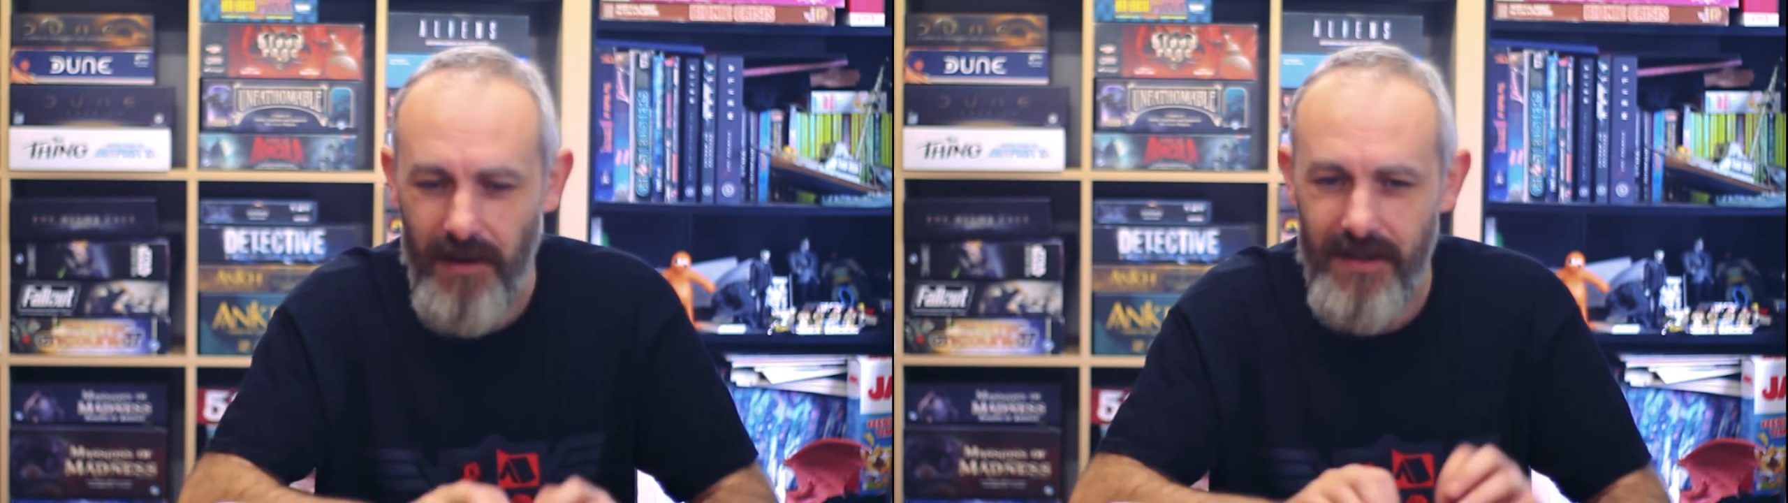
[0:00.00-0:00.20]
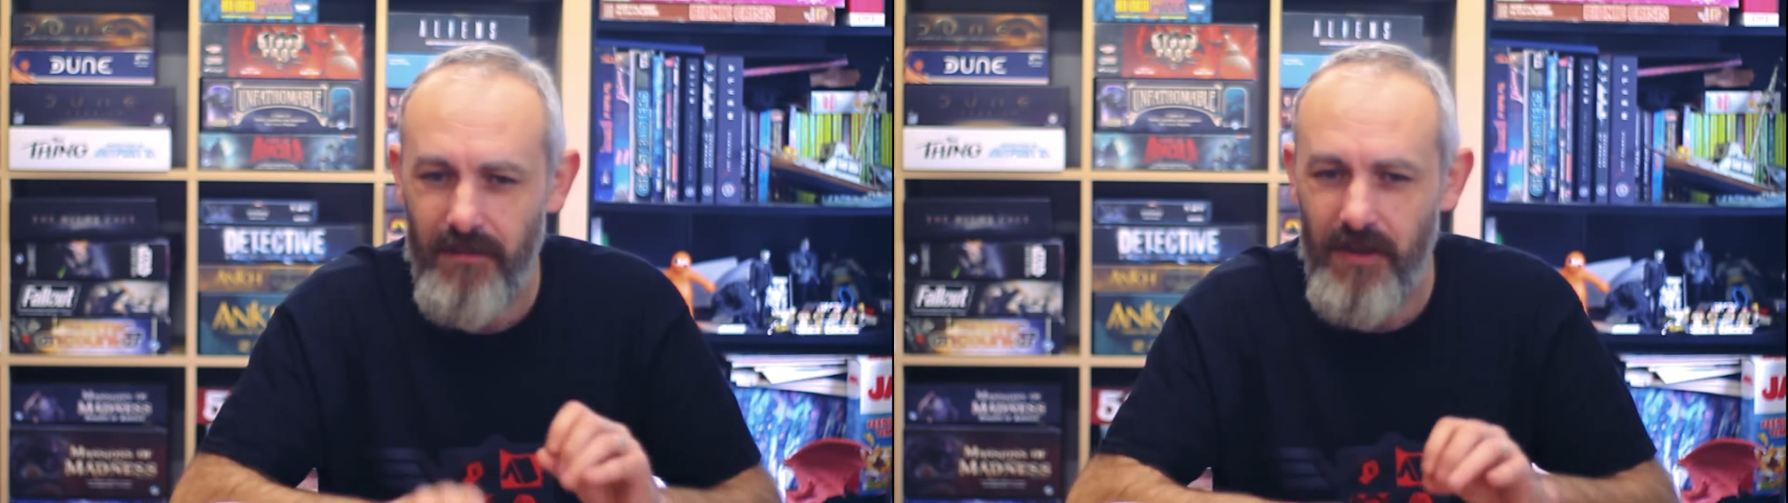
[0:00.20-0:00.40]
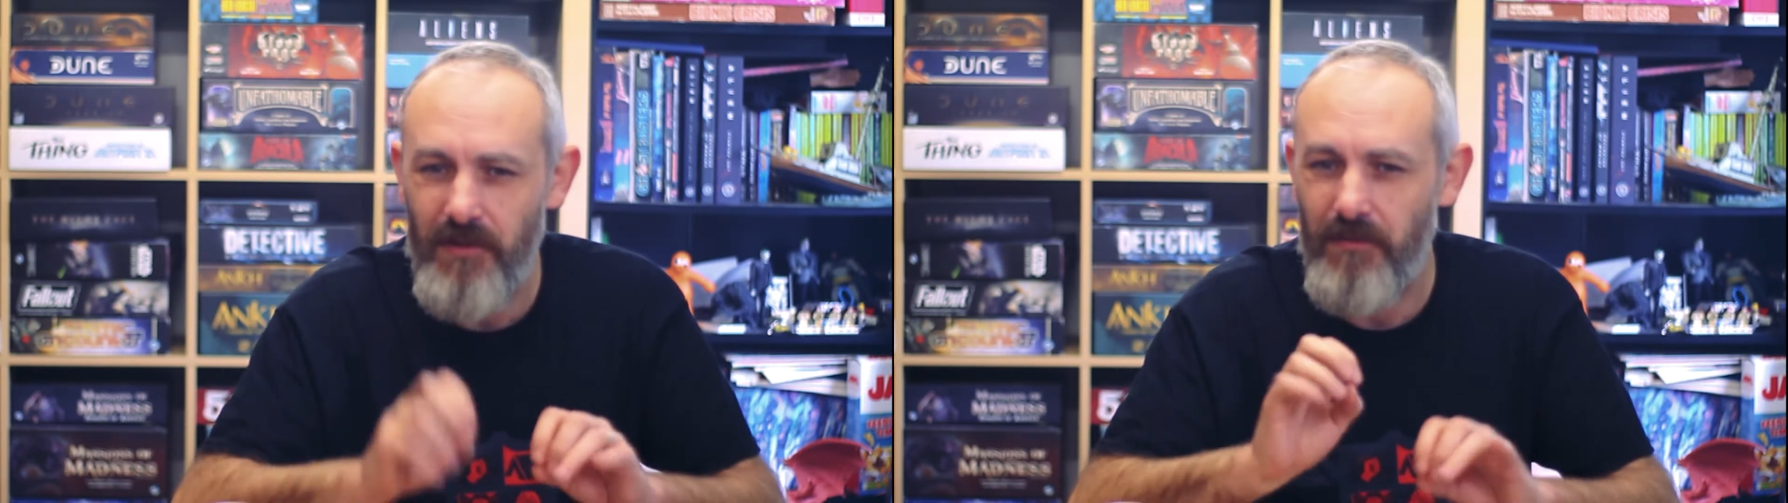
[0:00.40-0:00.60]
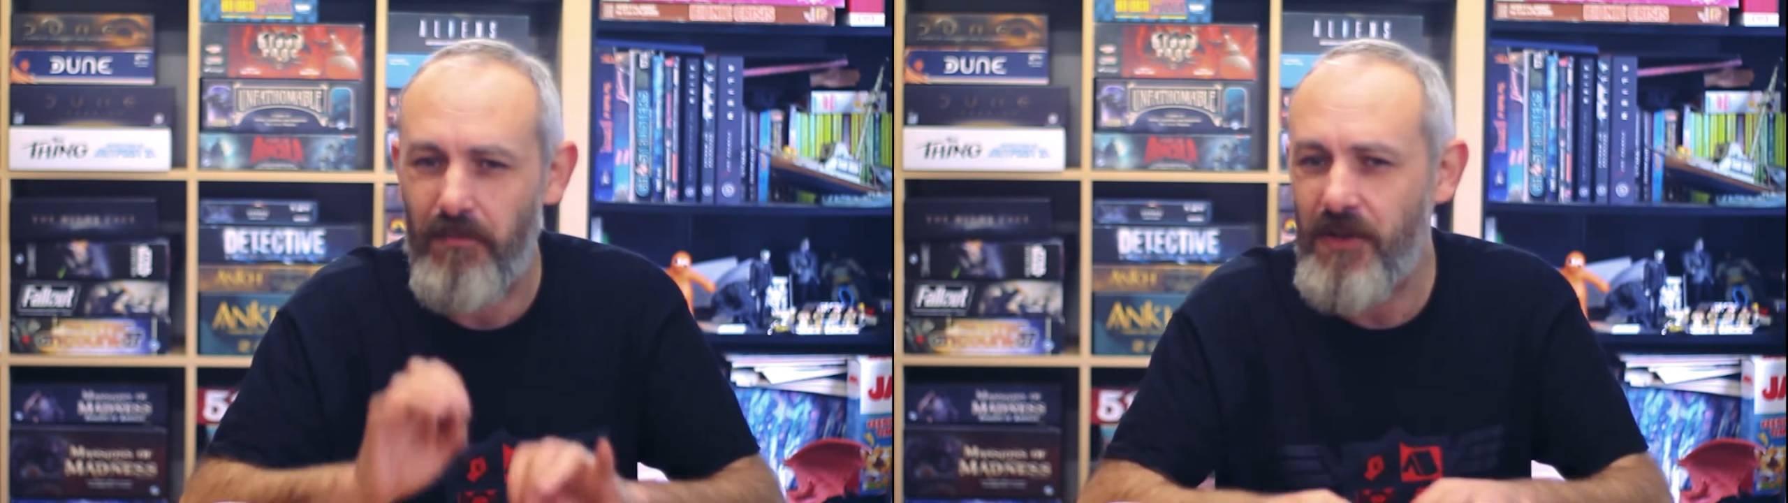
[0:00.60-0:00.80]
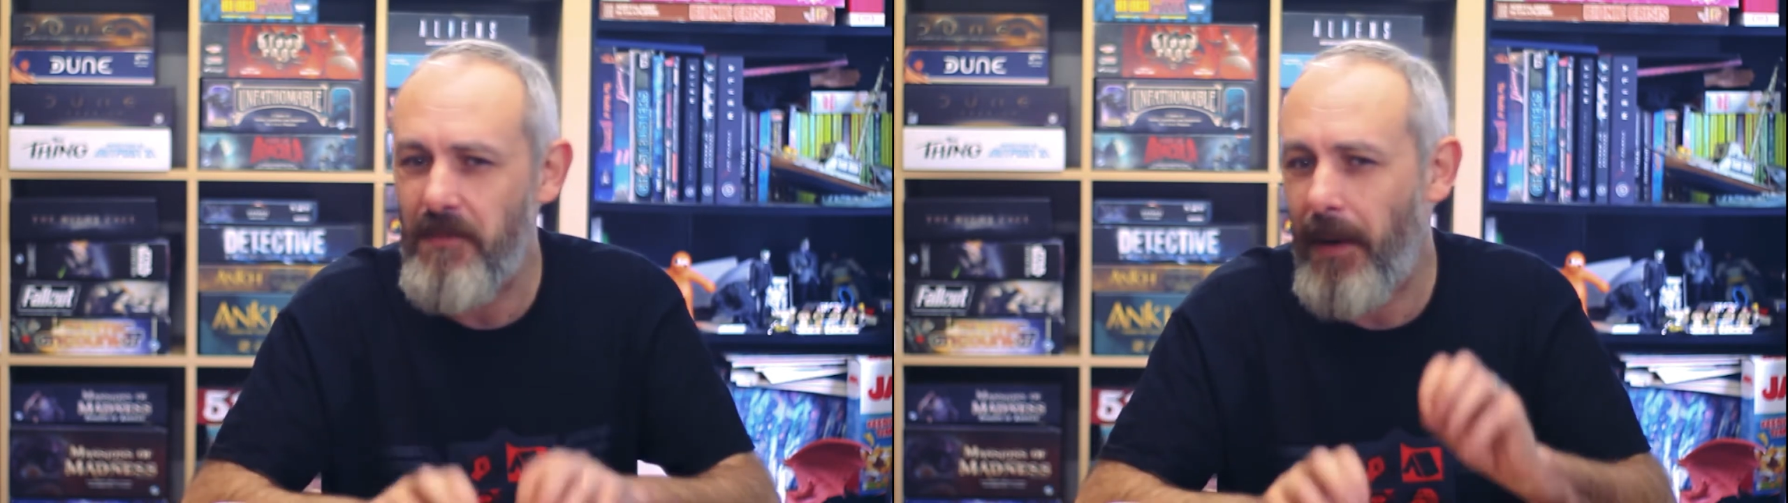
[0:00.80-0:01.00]
It's what
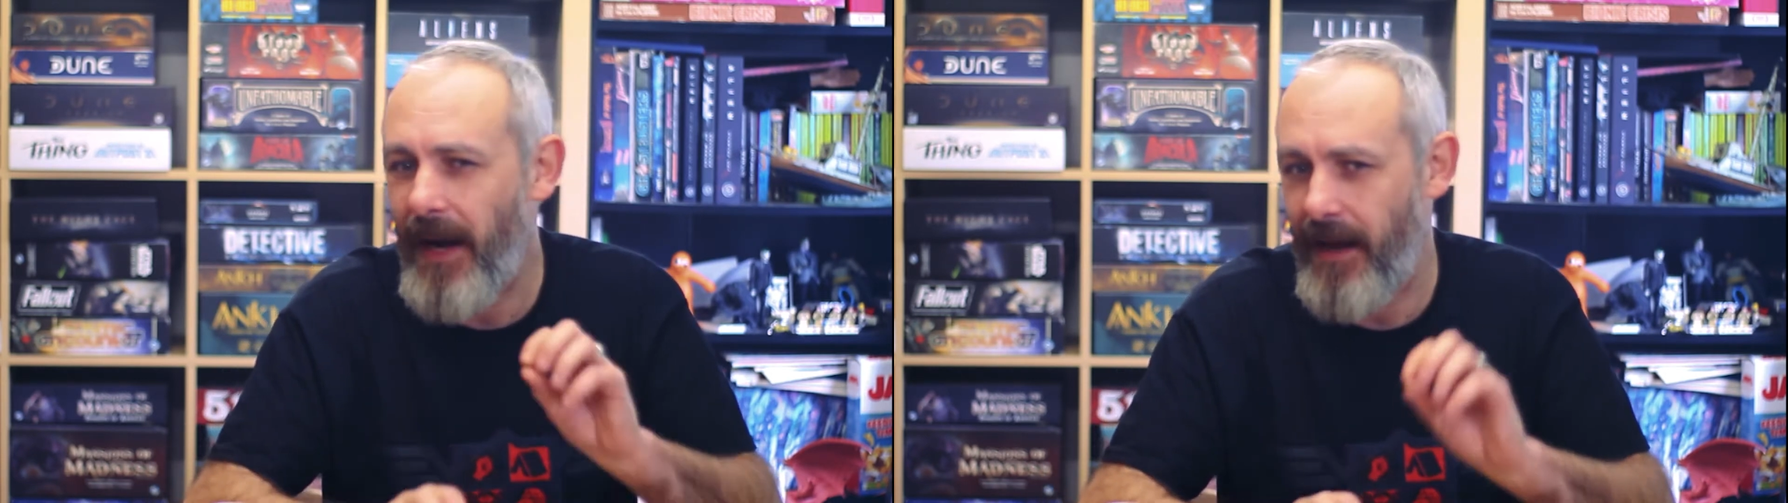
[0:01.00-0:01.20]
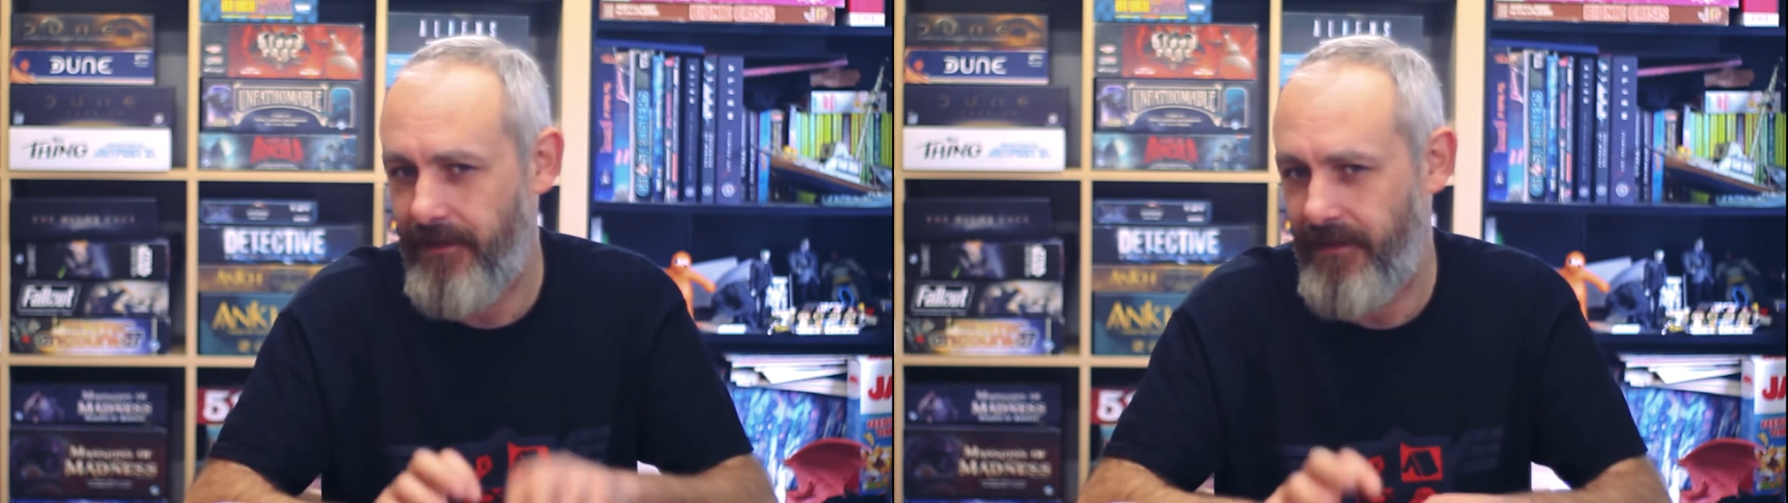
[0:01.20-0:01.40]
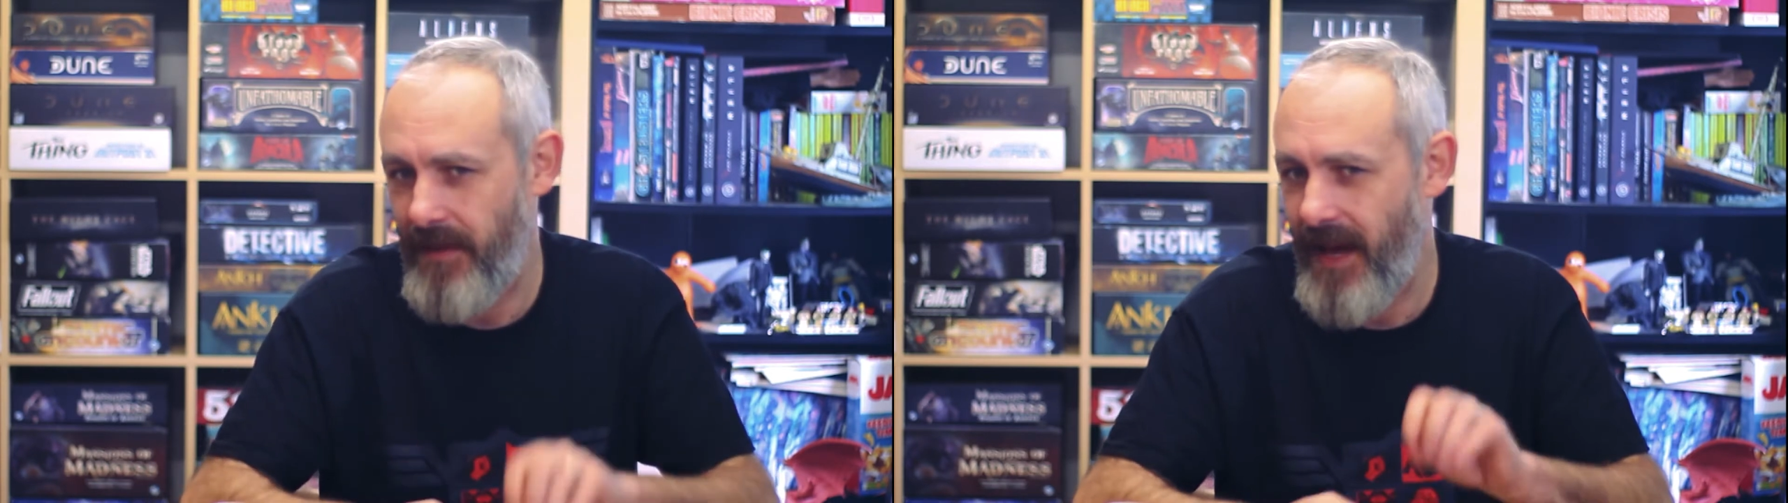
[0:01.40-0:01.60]
you pluck from